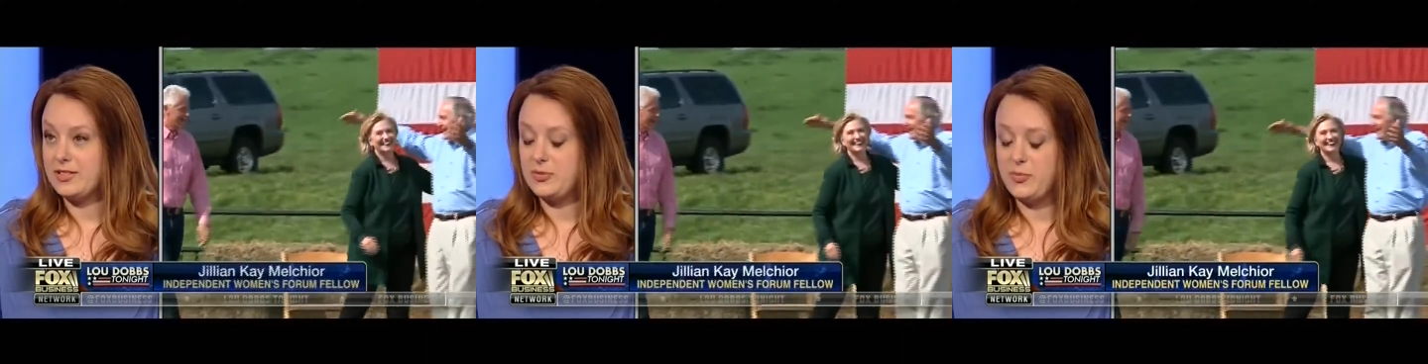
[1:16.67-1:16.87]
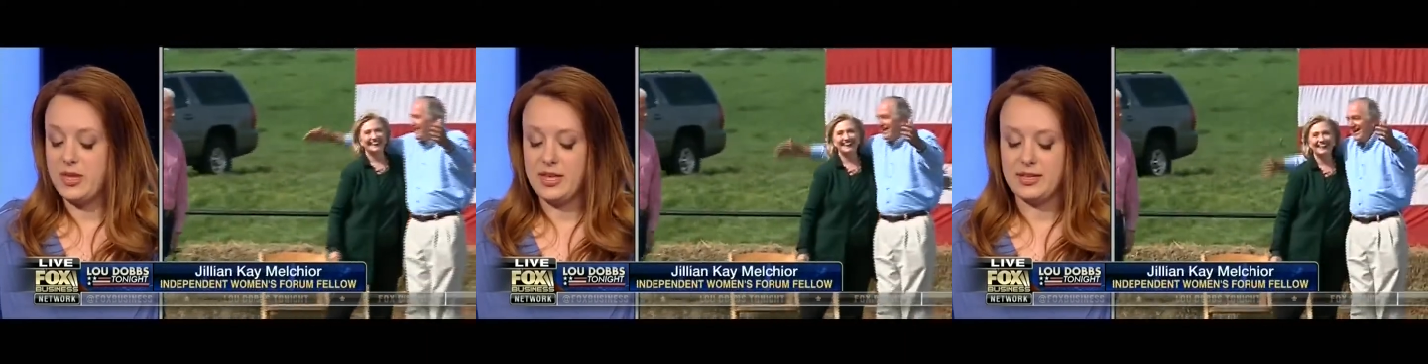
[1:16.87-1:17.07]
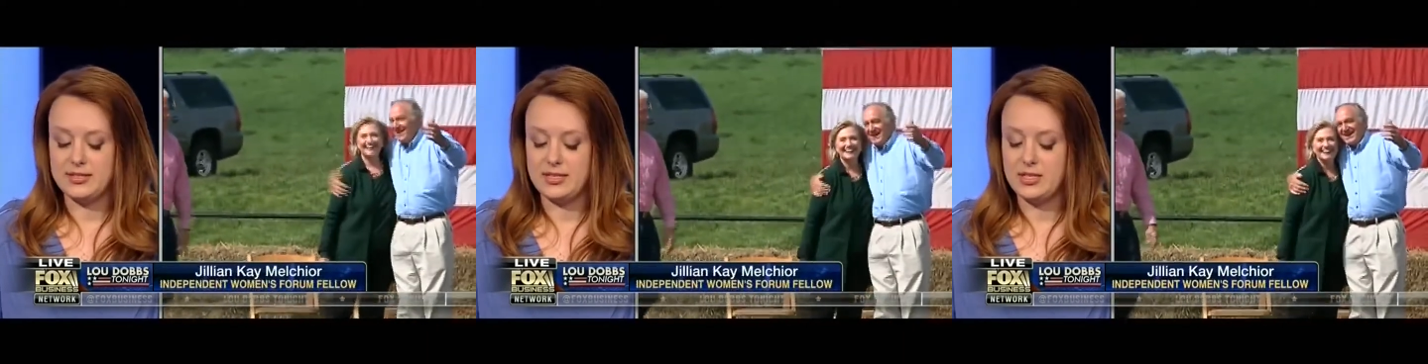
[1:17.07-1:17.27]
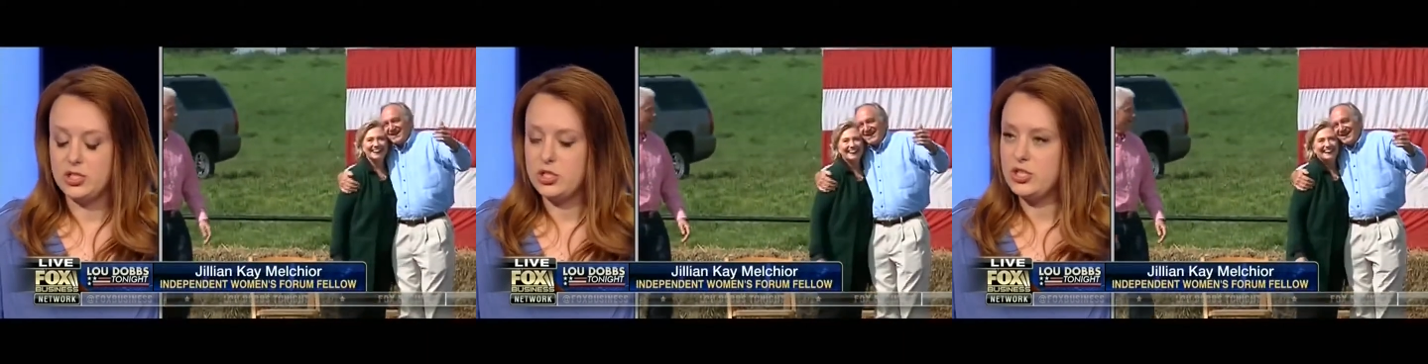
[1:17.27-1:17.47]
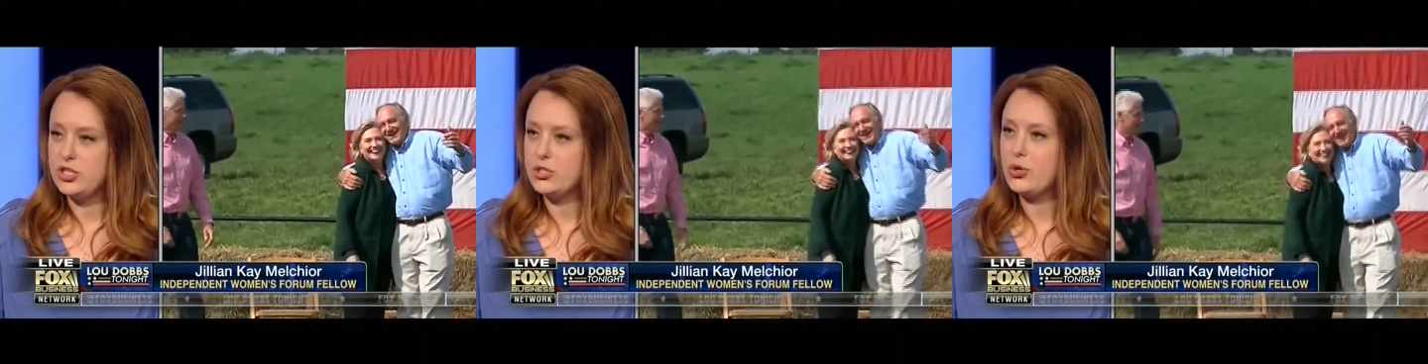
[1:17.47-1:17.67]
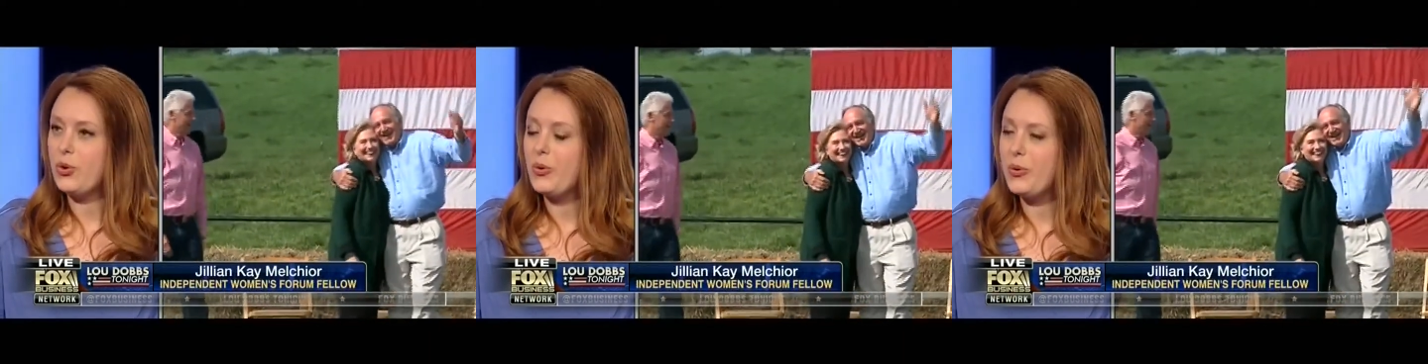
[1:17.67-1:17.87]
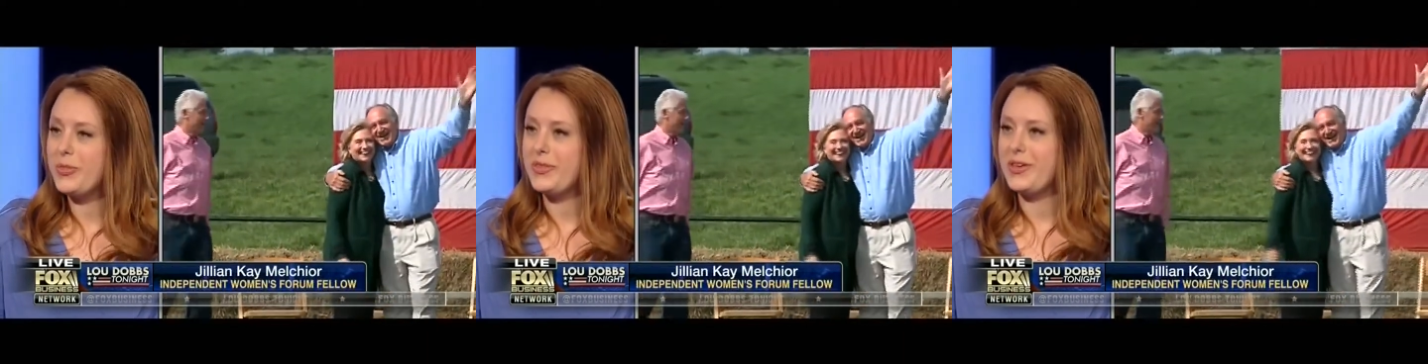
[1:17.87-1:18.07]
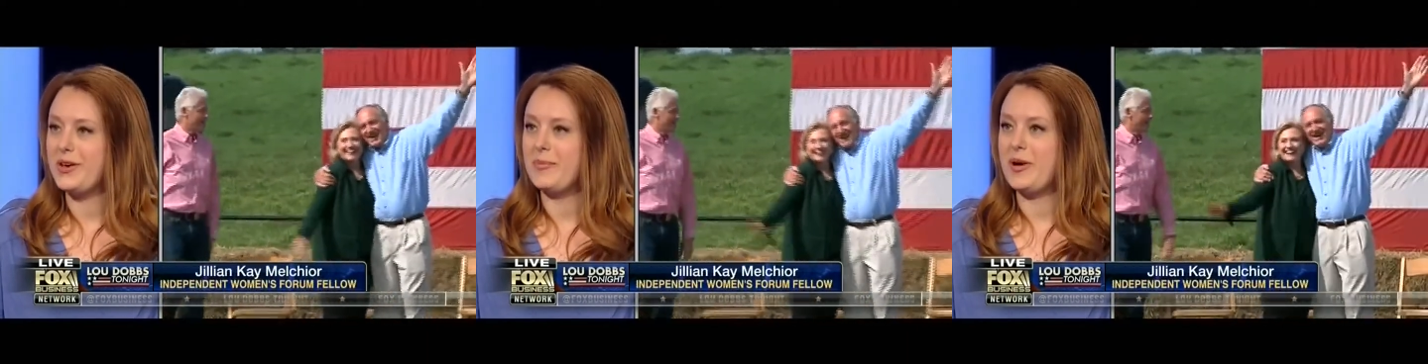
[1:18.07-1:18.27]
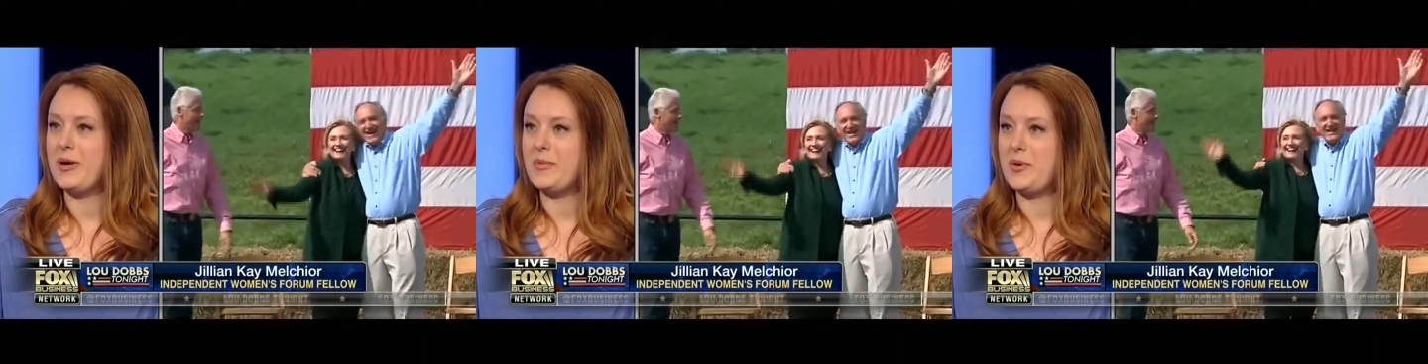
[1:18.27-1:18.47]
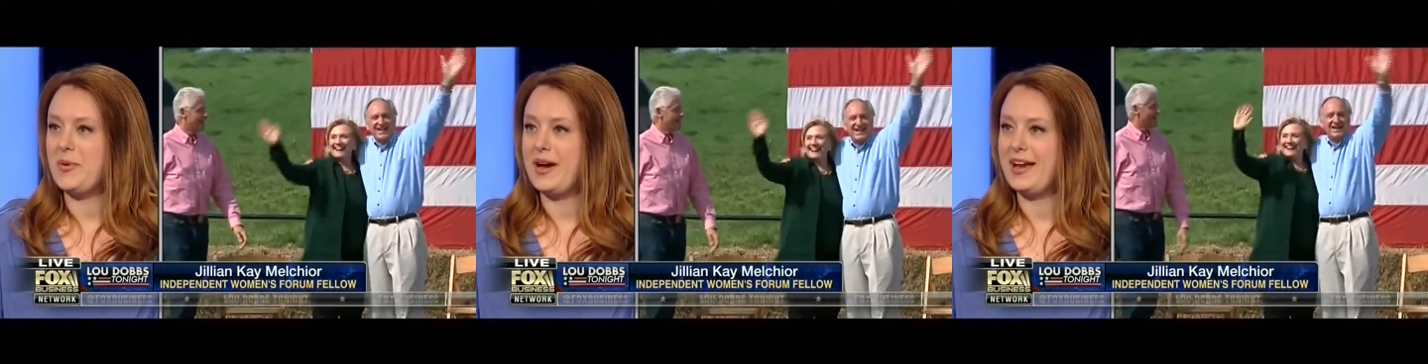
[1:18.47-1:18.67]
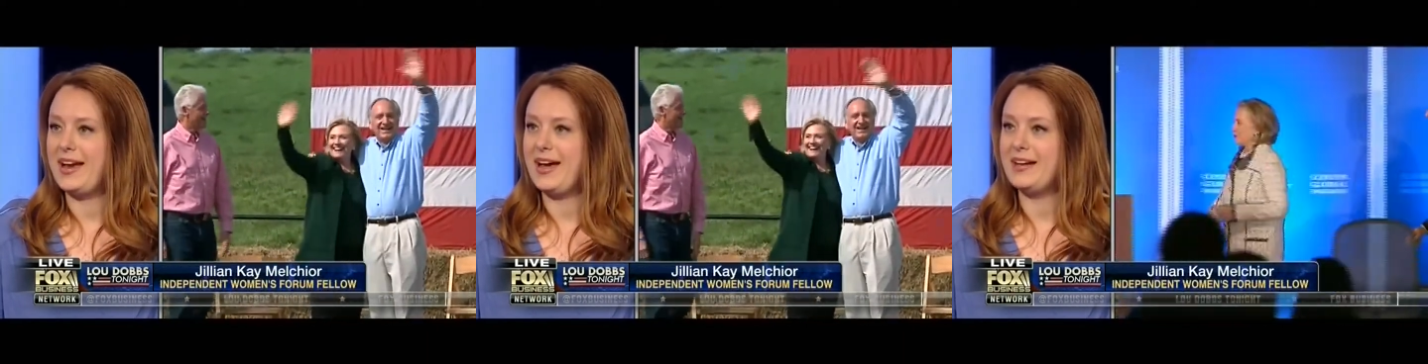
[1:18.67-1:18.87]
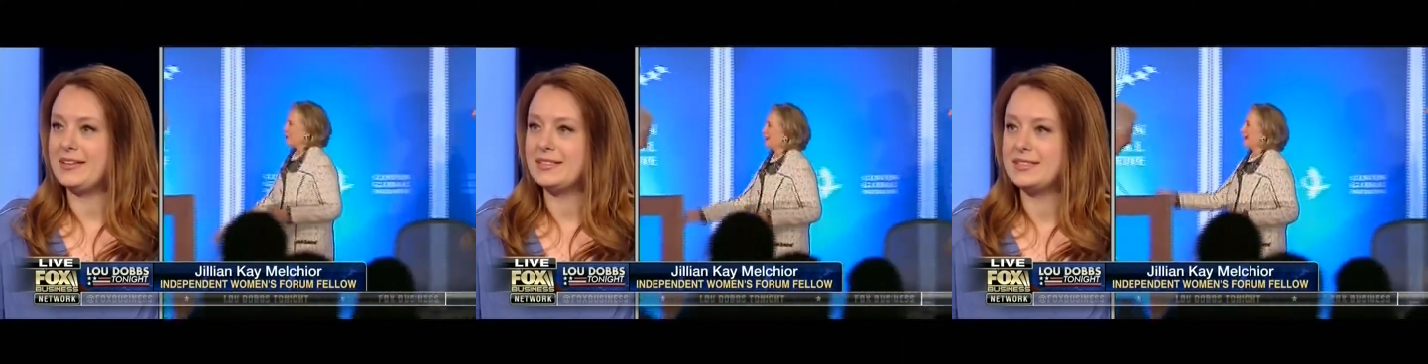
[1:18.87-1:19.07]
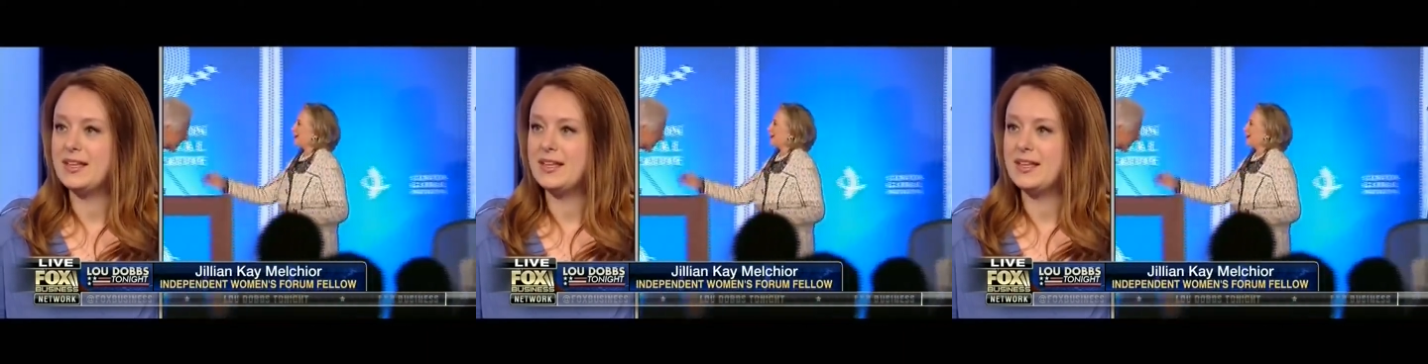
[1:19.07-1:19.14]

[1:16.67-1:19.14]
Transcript: me is that she told the Obama White House,